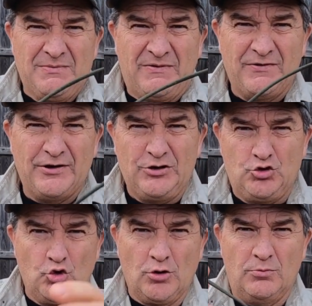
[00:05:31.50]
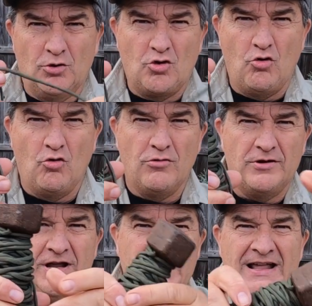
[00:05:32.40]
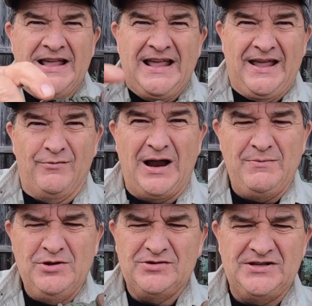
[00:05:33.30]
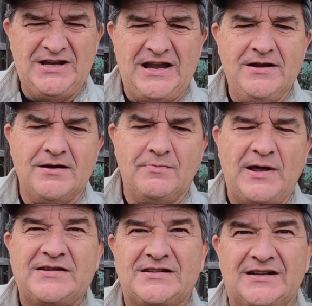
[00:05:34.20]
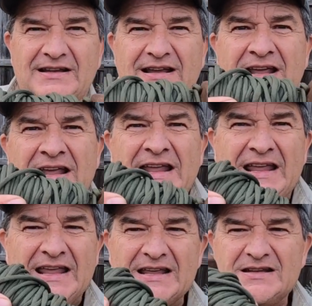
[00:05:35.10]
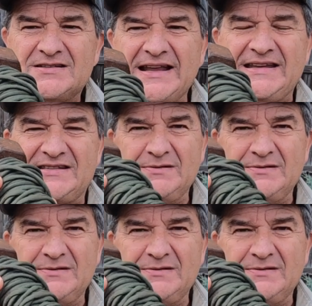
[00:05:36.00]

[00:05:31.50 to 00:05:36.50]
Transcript: A very durable cord. And what I'm using here basically is a